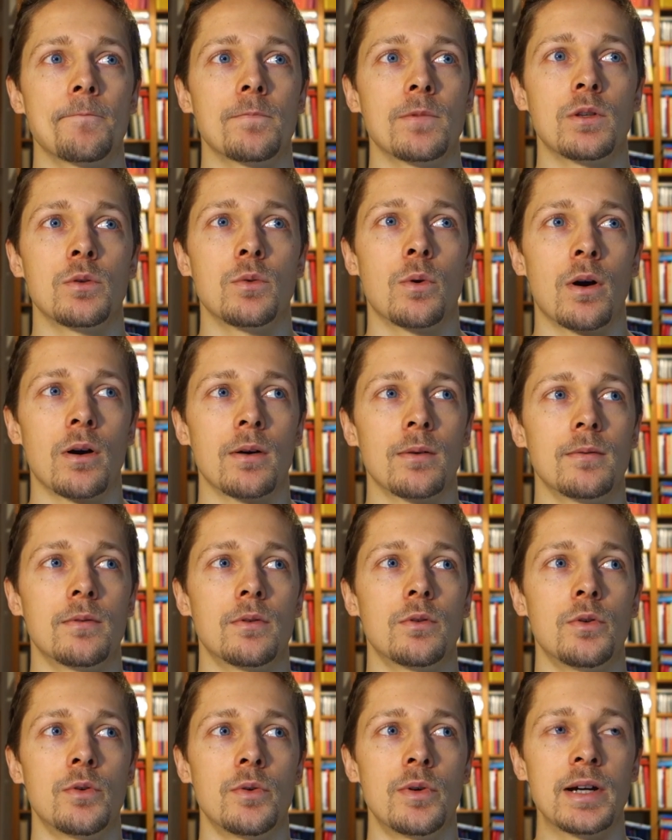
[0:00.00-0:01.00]
you are
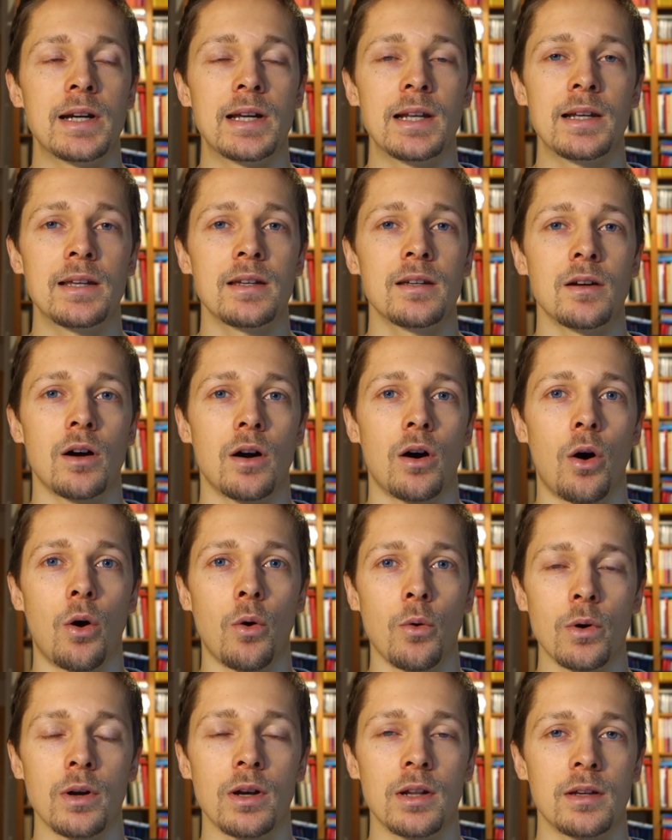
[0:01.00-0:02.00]
really
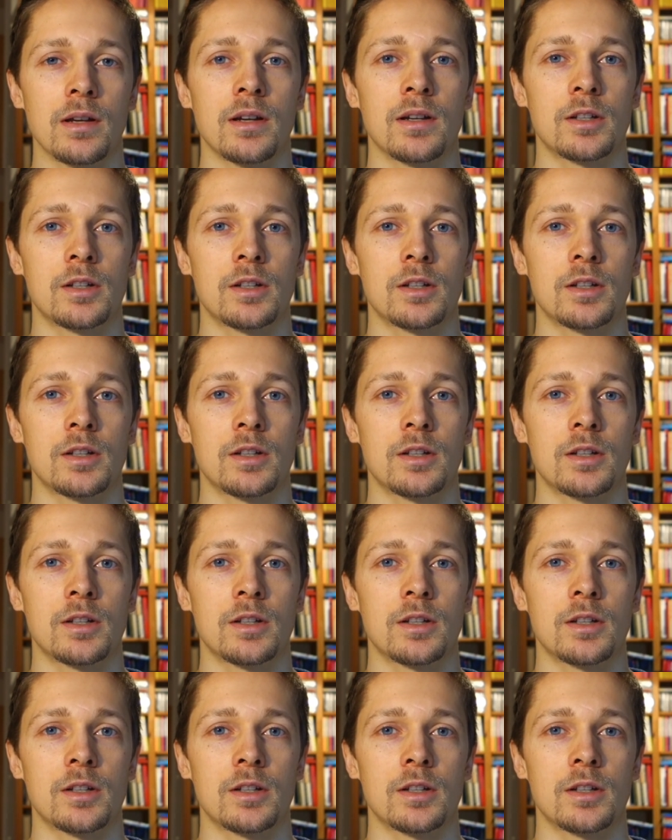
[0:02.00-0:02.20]
only